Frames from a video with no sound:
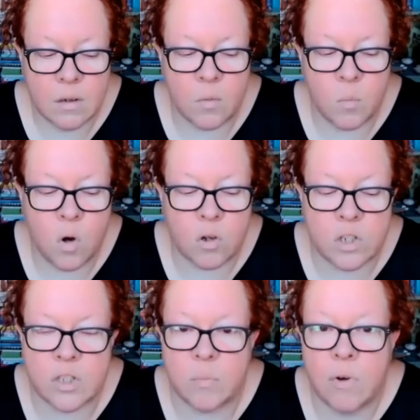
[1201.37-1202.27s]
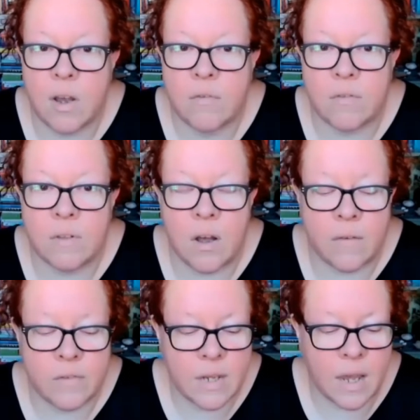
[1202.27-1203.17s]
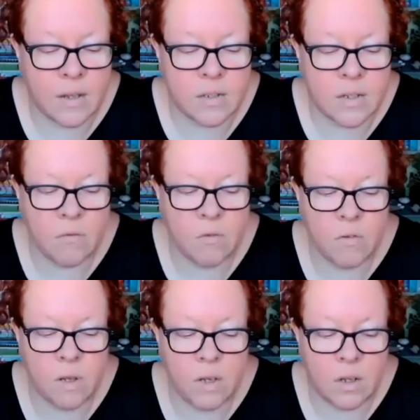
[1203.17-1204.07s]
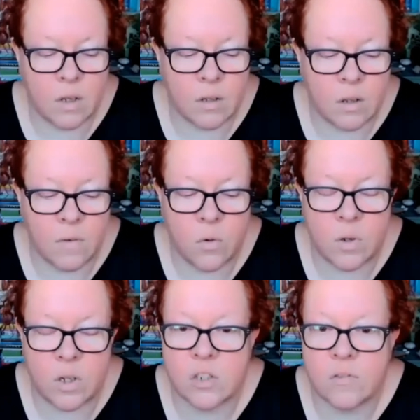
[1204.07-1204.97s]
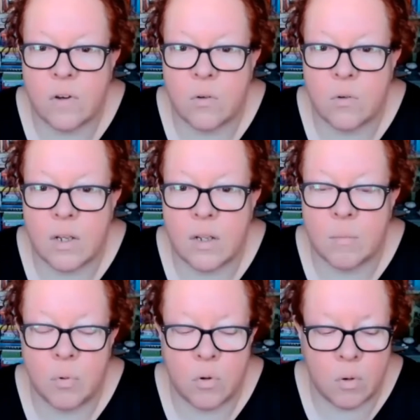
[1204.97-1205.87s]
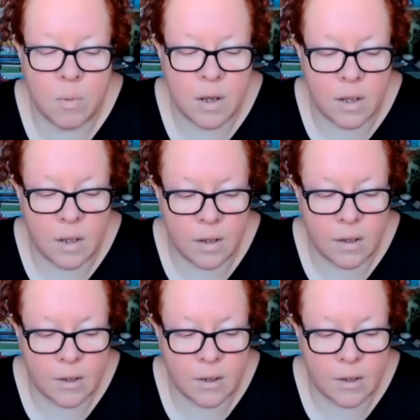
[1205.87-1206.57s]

and watch as the breath of life scatters everything you've only just folded and put away.